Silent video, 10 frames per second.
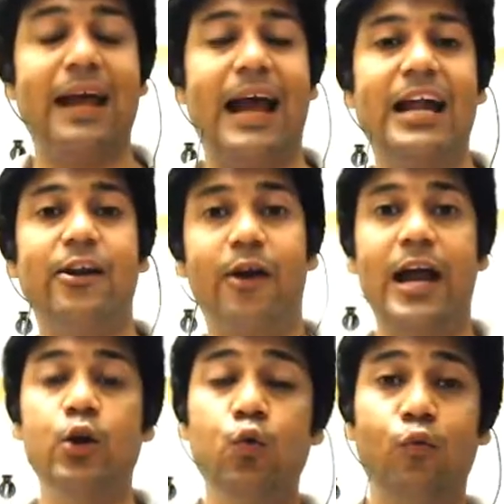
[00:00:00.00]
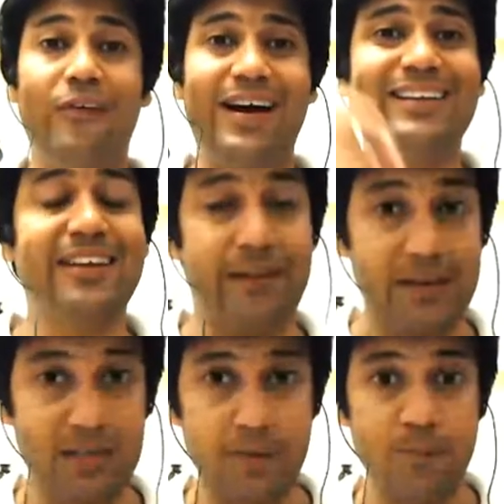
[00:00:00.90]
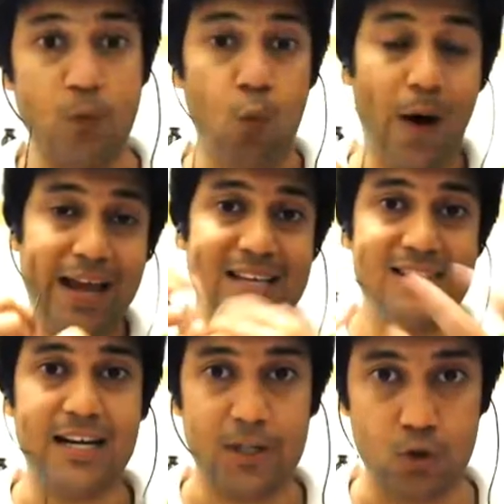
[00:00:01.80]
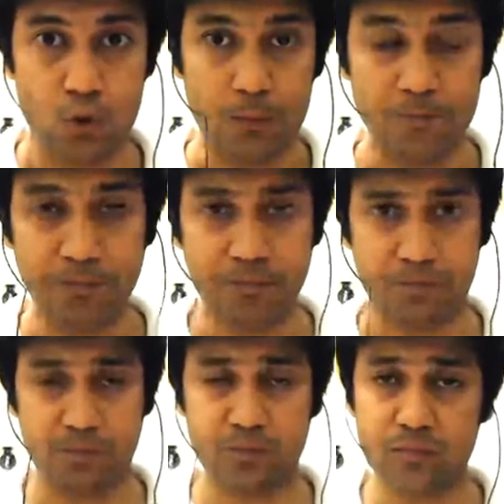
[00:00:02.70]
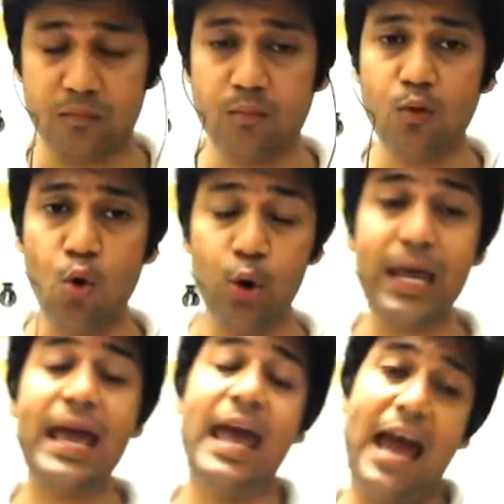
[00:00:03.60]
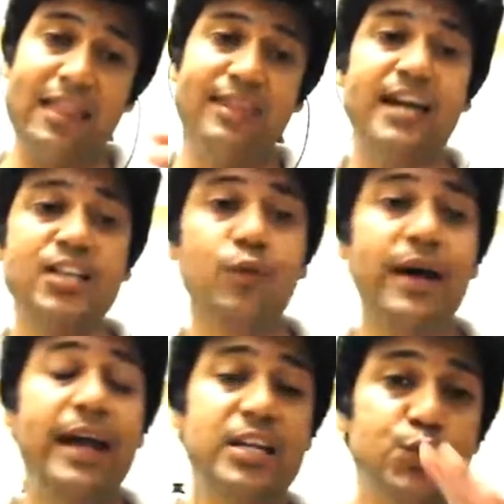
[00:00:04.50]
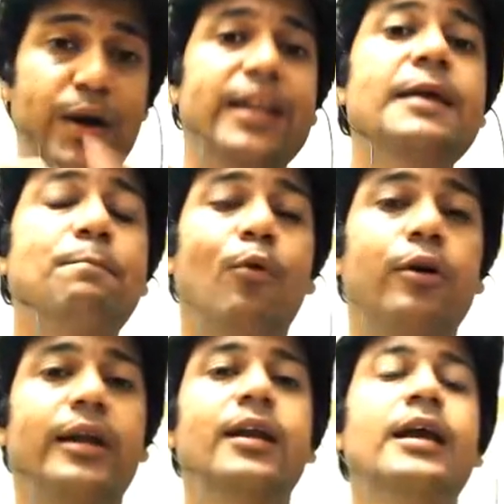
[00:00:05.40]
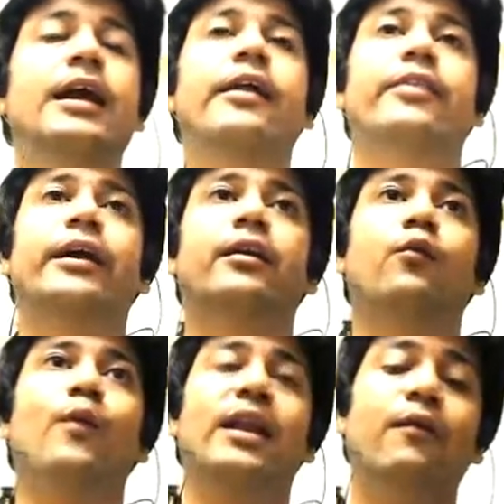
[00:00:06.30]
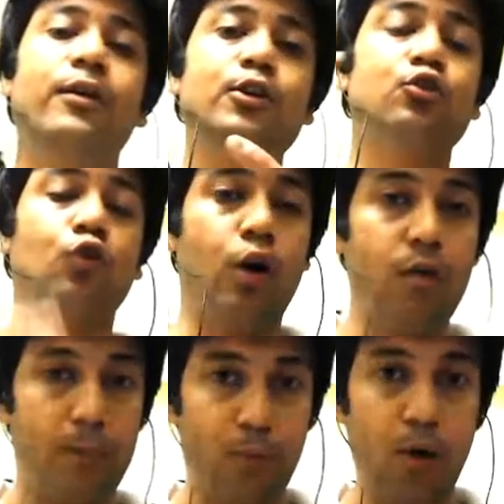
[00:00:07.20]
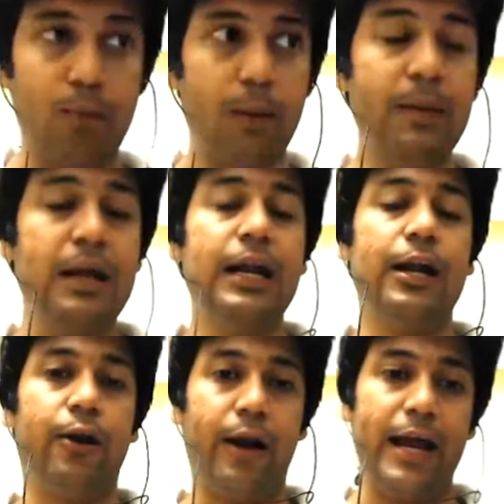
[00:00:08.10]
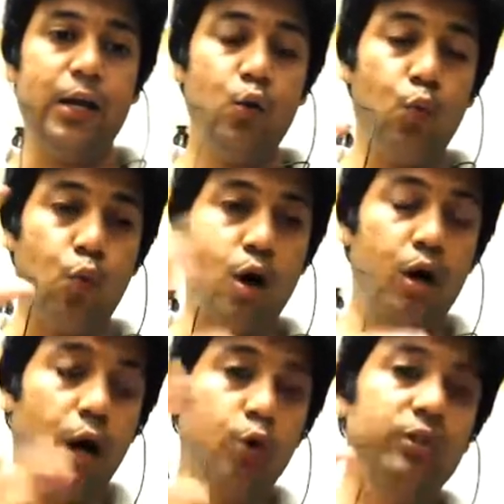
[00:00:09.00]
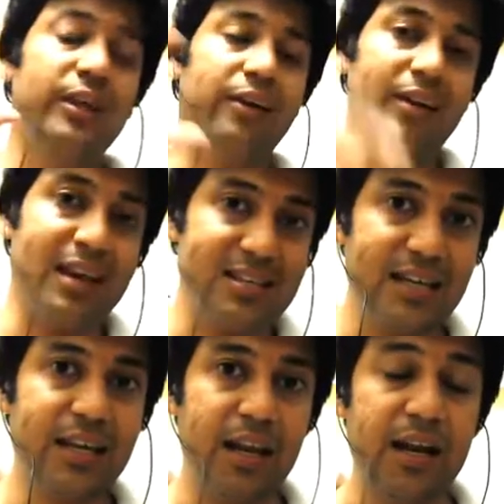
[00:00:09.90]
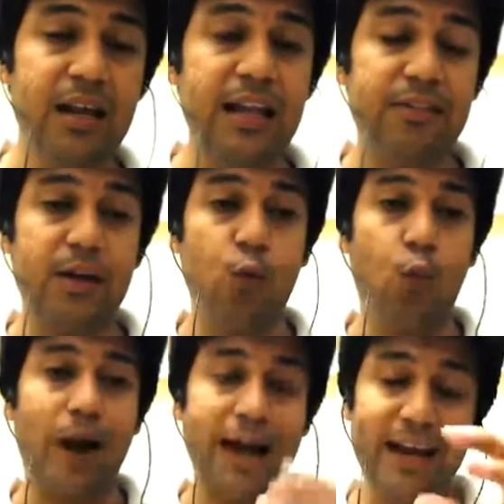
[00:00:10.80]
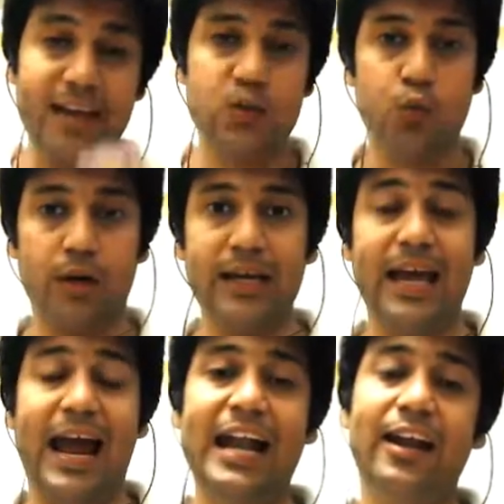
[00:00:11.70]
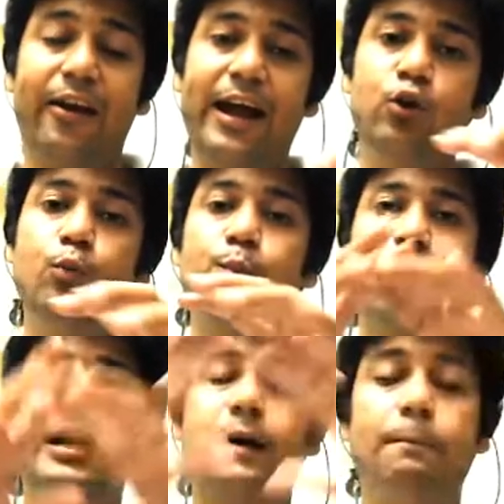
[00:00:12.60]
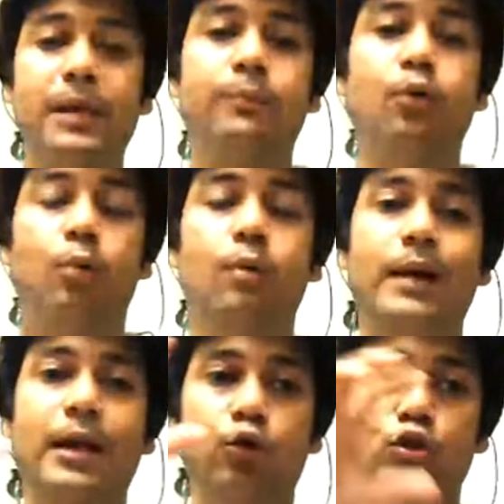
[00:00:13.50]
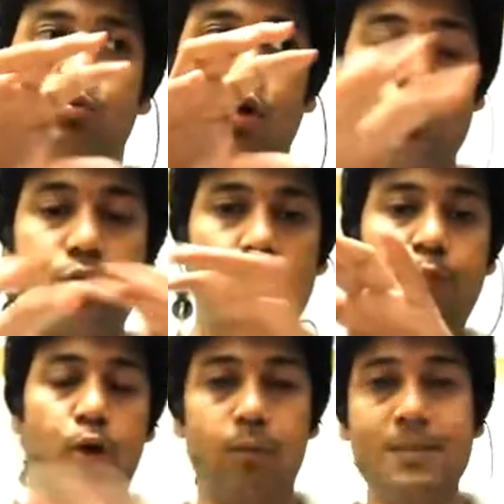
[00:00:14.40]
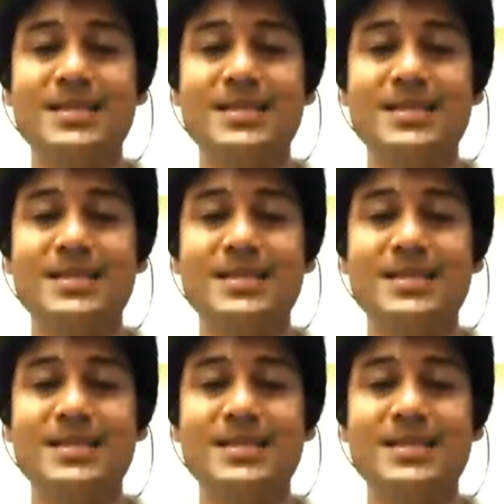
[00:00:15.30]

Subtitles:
and try to find the reason. Why is that so? Okay, and that's why it is very important that whenever you solve a problem, try to work out the reason in it, that why it is working, and try to break a big problem into small problems